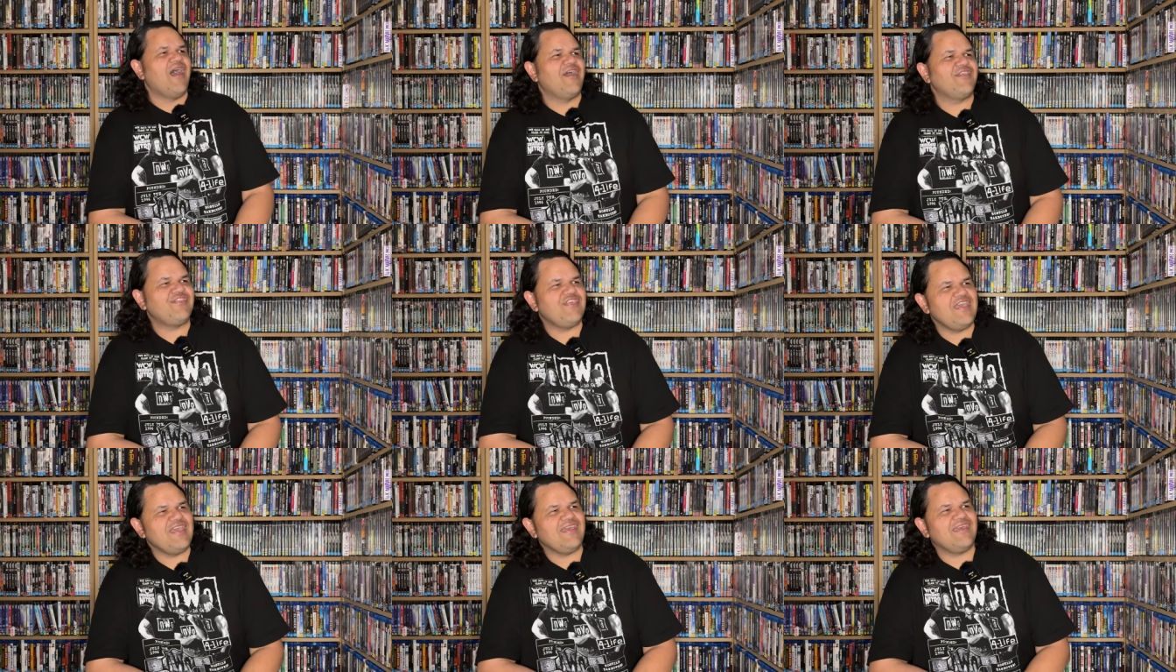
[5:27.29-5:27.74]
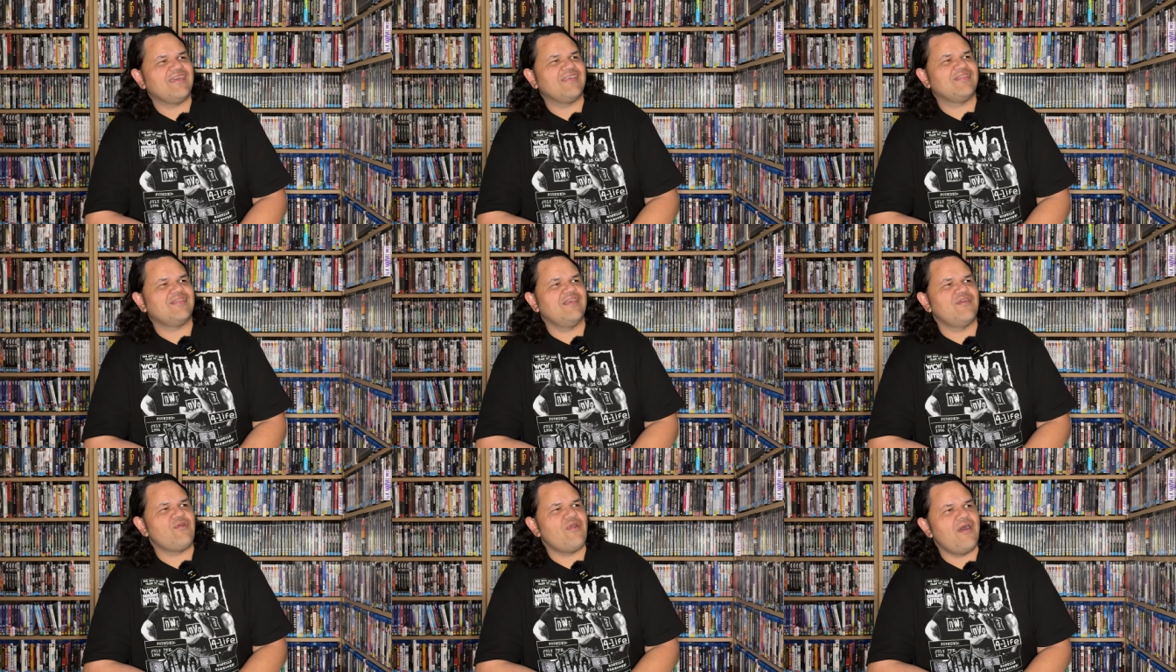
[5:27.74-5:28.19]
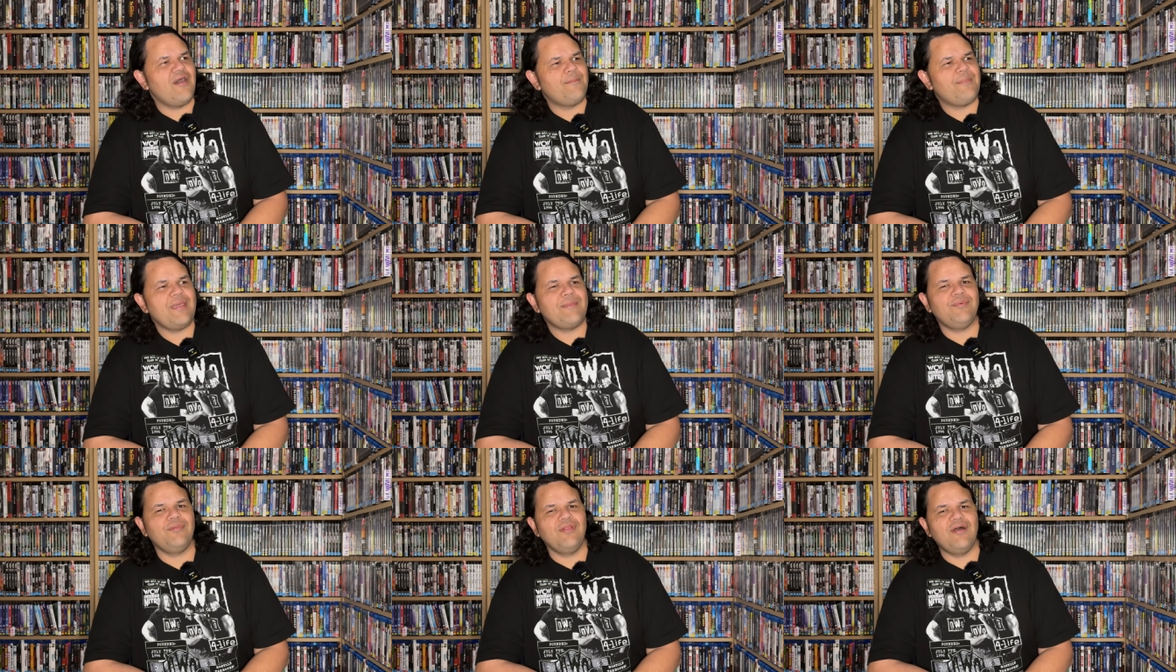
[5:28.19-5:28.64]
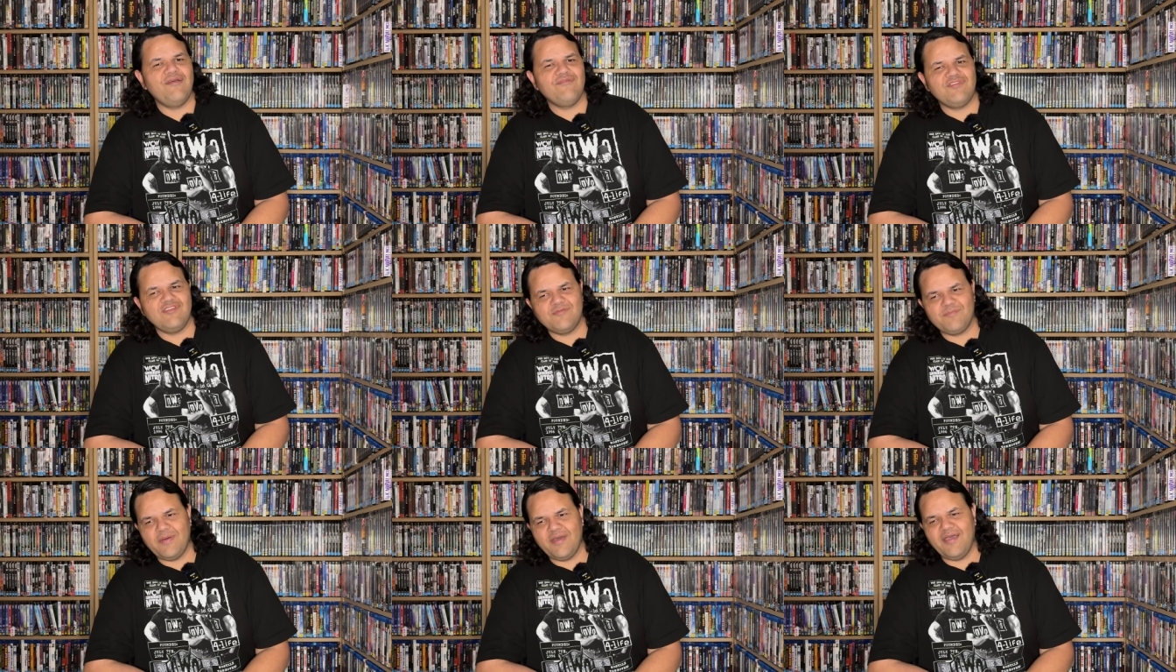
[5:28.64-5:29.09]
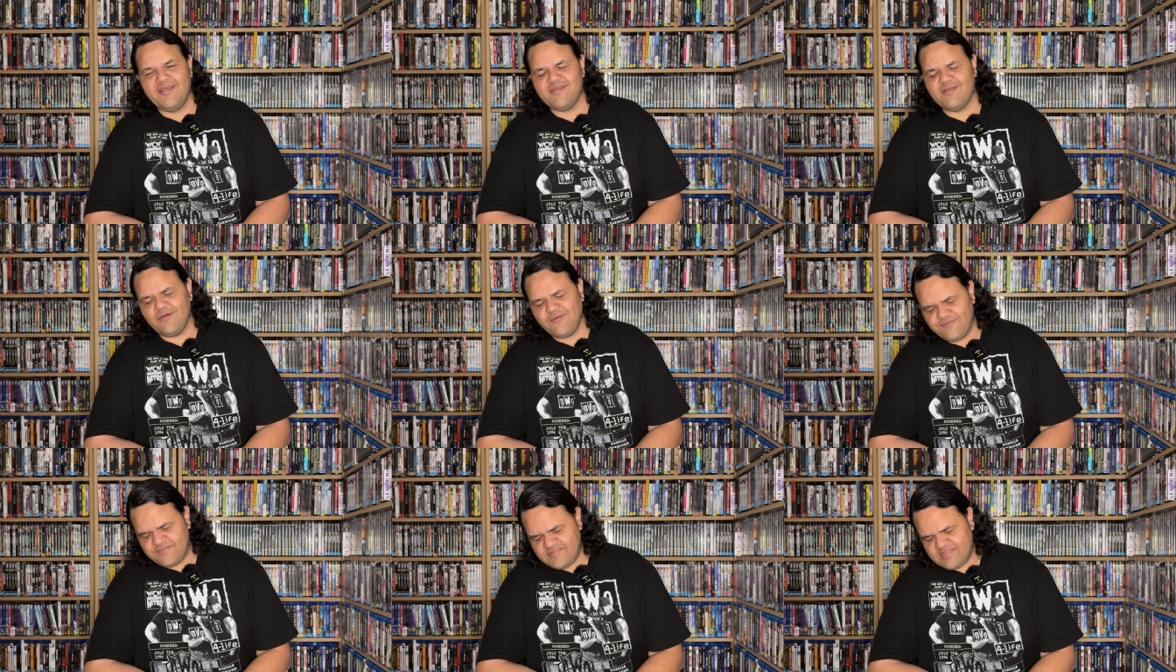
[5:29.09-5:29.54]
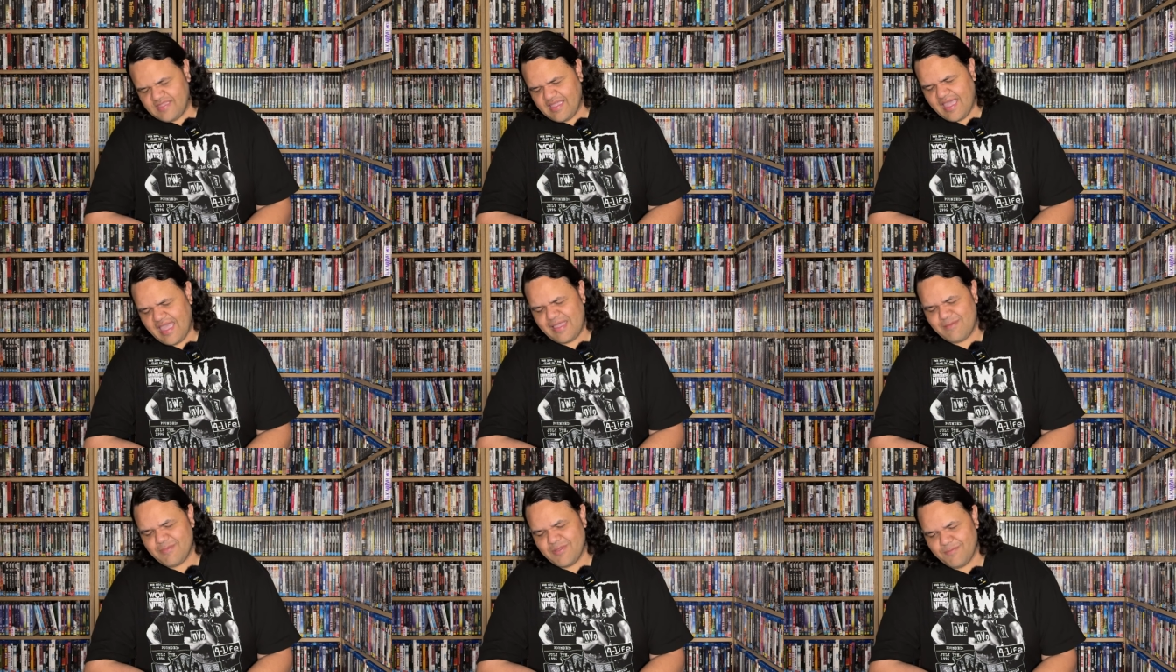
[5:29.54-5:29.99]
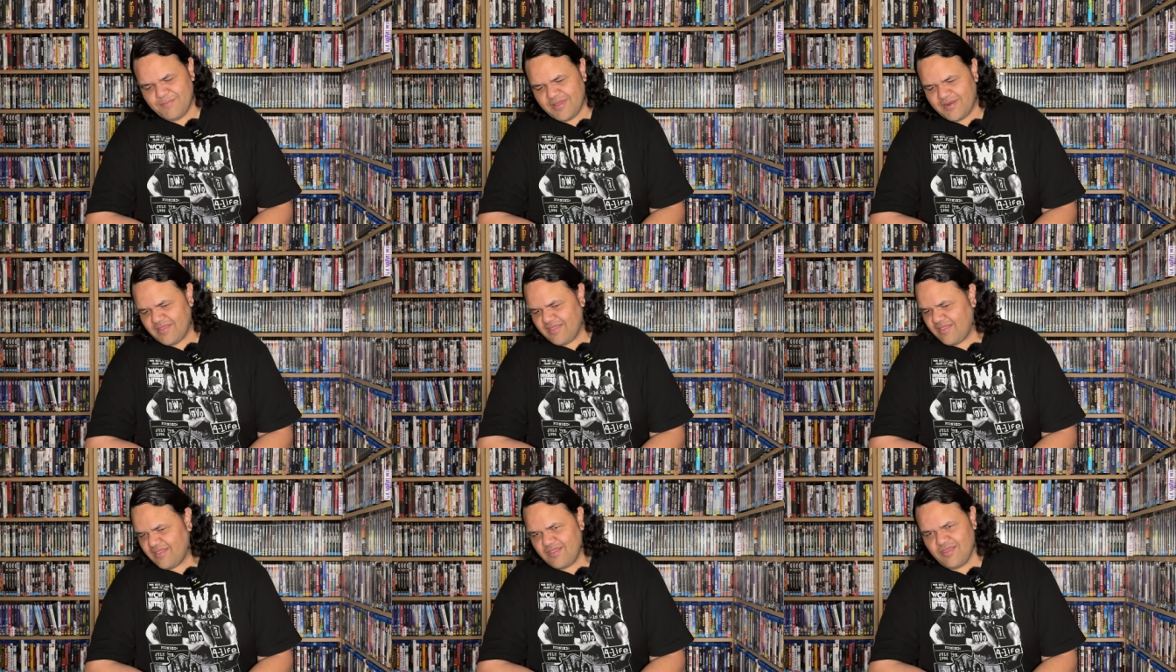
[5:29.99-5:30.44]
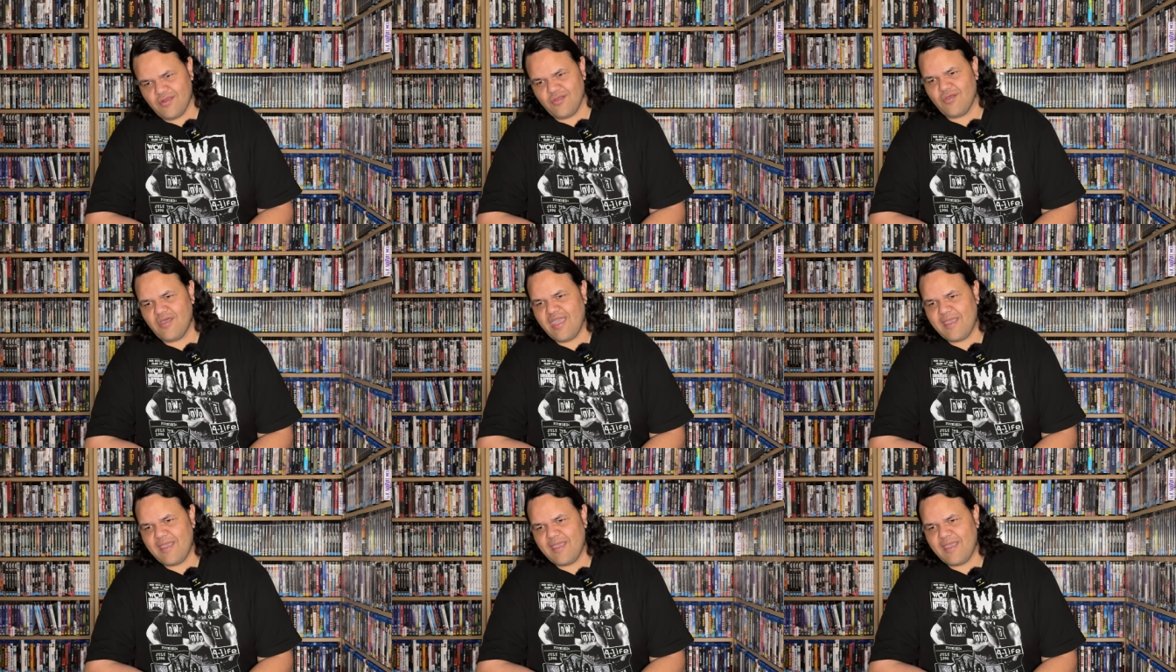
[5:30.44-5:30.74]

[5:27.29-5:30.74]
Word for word: I think there are people I've despised, obviously Heyman, but you know,